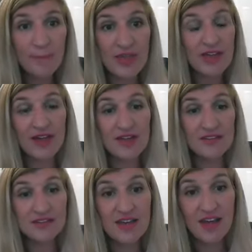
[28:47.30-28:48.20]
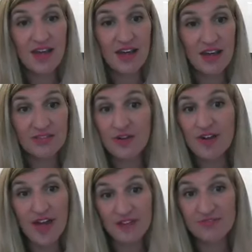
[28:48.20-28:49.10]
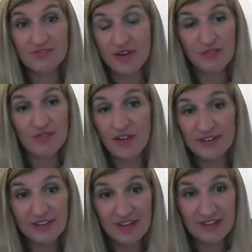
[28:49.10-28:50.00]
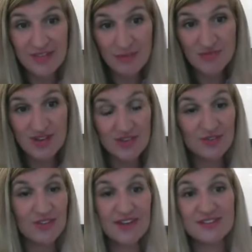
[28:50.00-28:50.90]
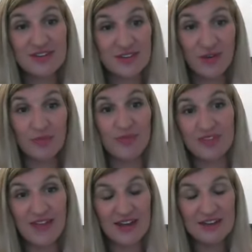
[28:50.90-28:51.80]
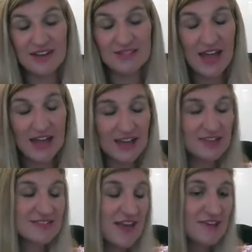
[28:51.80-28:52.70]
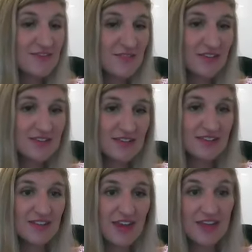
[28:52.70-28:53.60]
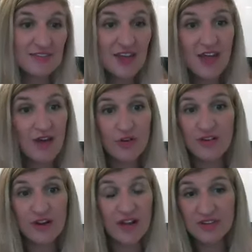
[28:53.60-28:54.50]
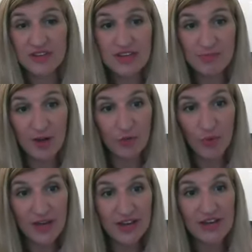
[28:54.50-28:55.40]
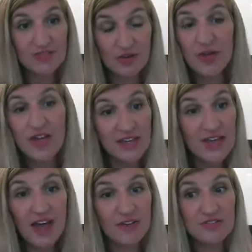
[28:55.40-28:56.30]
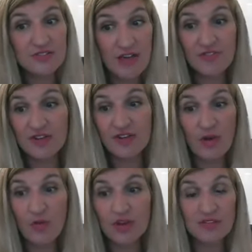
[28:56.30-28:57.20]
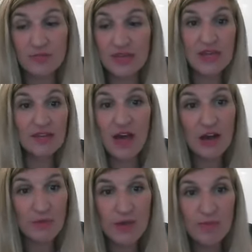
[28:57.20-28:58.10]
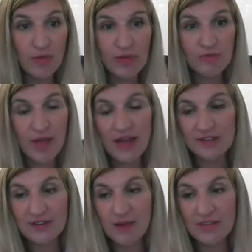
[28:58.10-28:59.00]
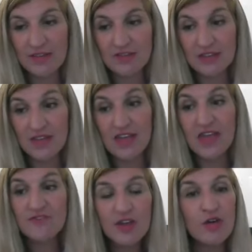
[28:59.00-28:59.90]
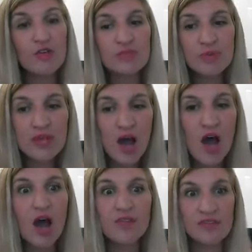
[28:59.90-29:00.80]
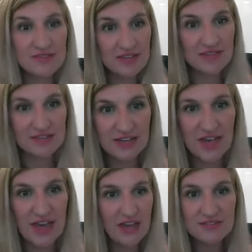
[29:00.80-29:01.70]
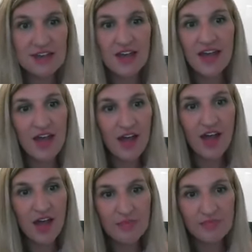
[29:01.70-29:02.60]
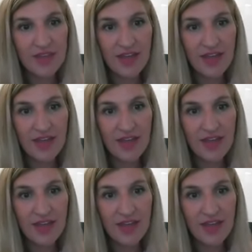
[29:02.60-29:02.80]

because they don't fall into the exemption. So they just need to hope that that does not get extended for the 60 days, or they're going to have to keep on waiting. So yeah, there's definitely going to be a lot of people impacted by this if it goes beyond the 60 days. Like